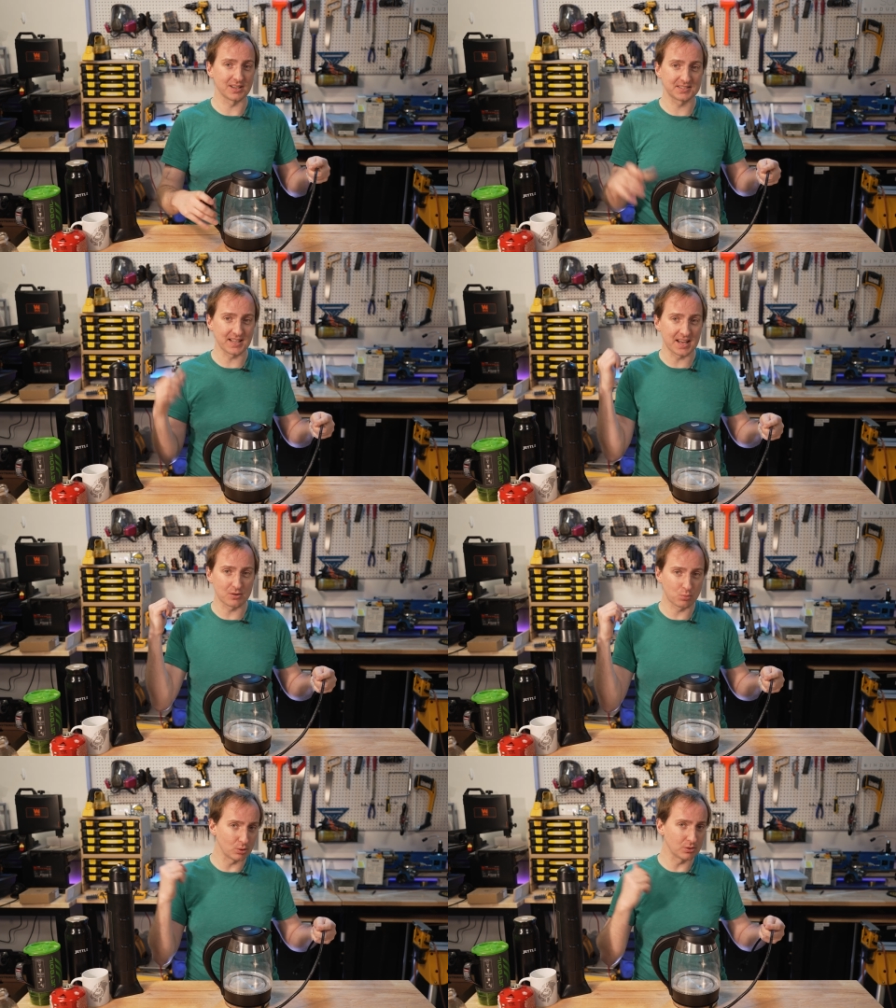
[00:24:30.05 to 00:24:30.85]
A
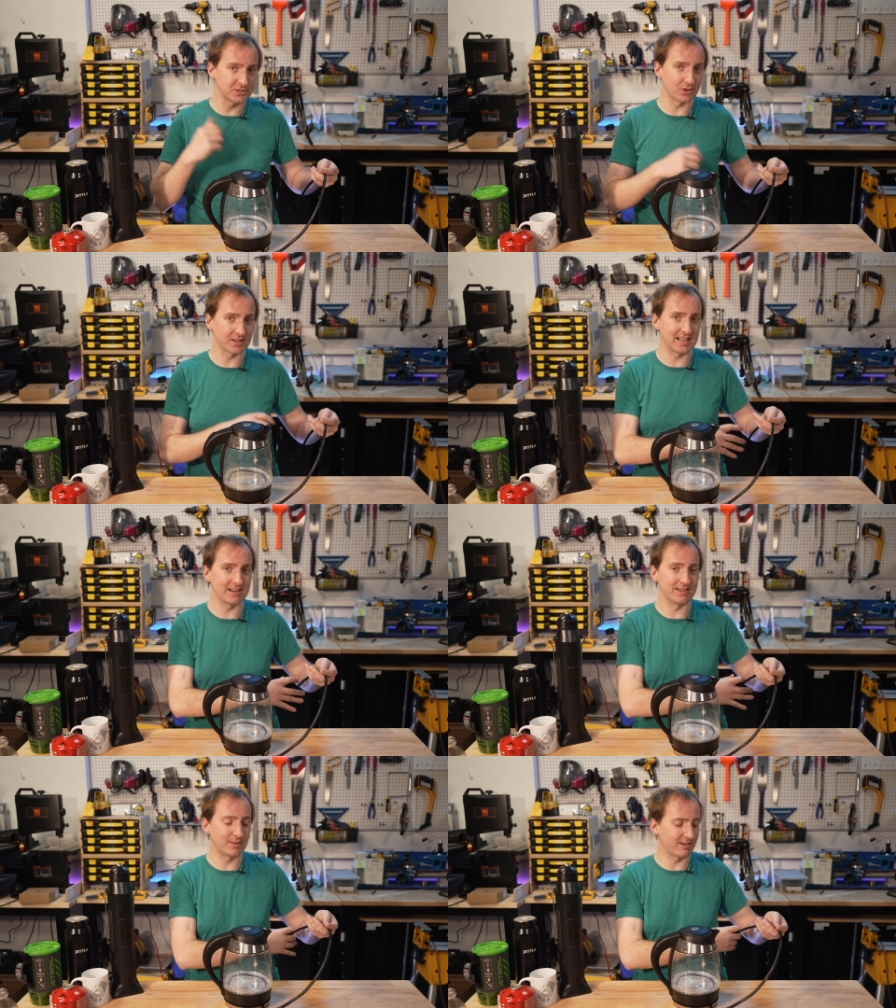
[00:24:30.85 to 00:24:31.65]
standard wall socket here
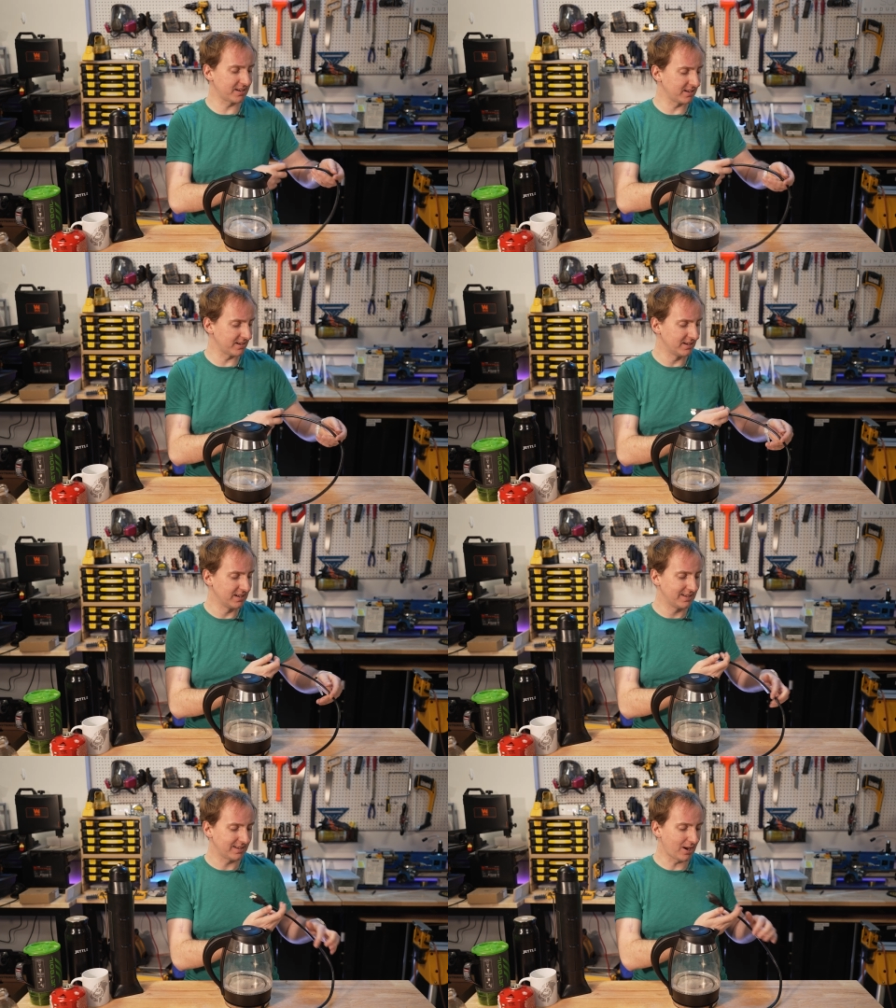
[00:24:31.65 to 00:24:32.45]
in America
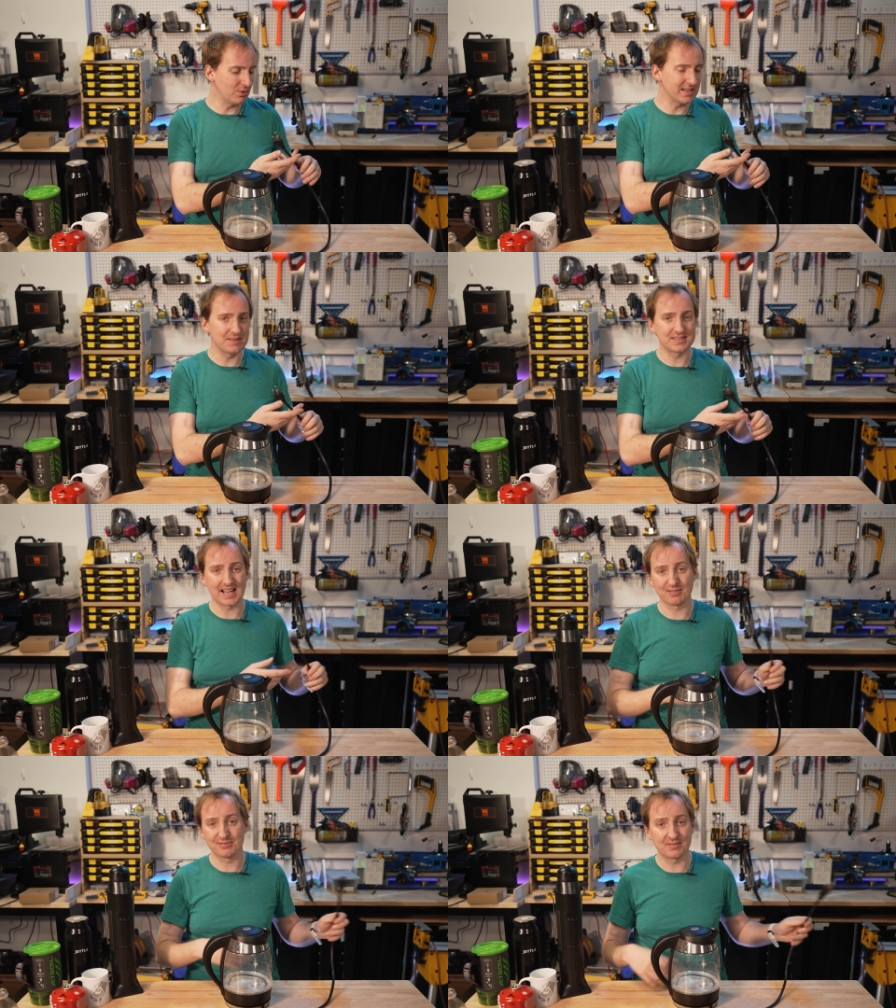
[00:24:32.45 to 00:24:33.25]
only gives
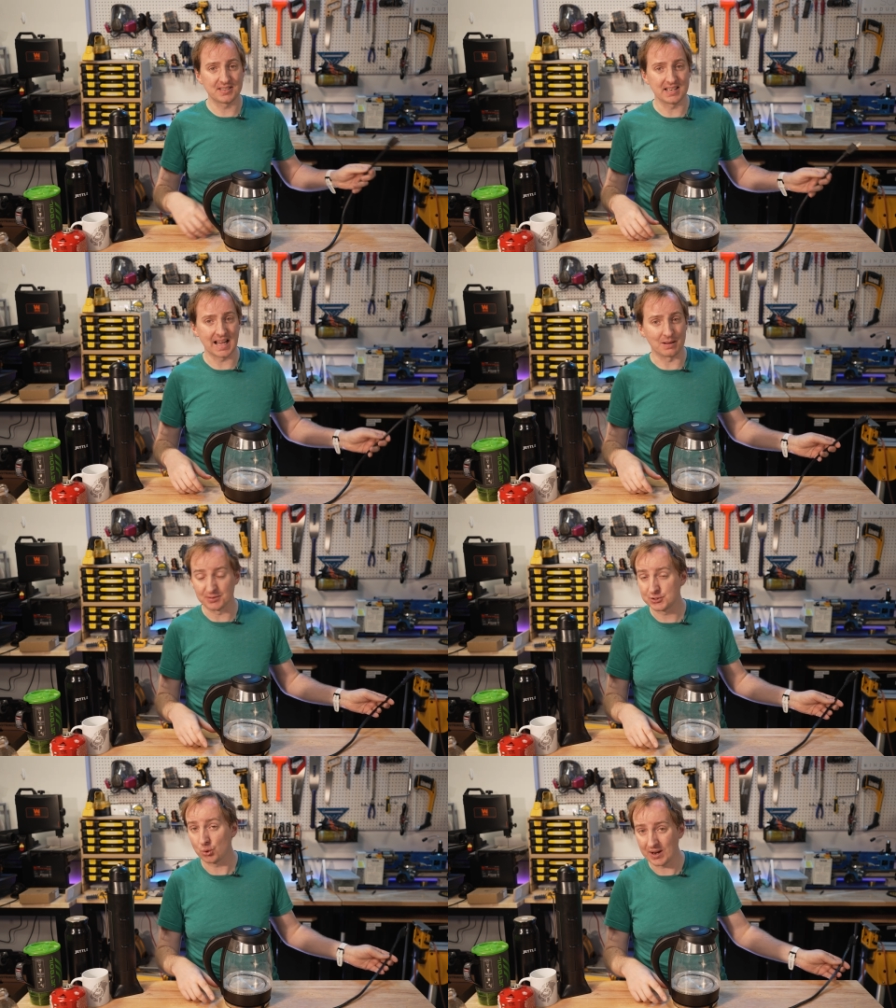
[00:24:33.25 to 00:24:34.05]
out 15
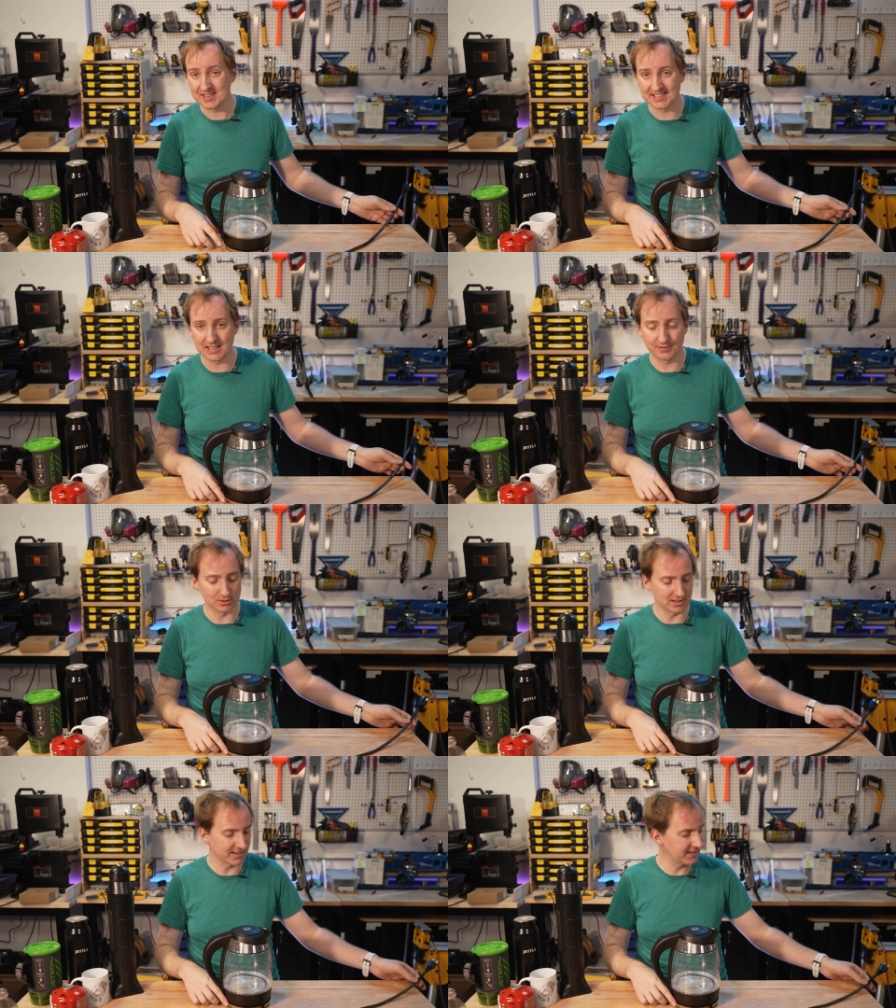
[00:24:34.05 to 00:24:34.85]
amps, 20 if you're
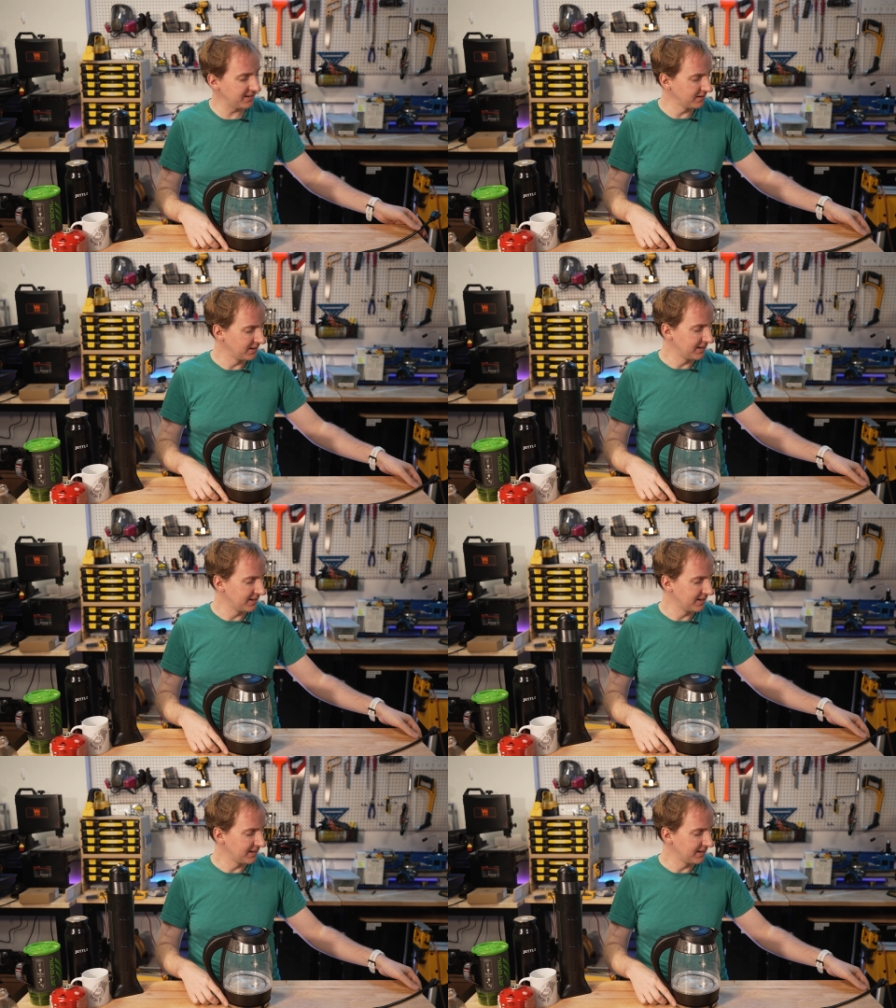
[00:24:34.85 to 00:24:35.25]
lucky.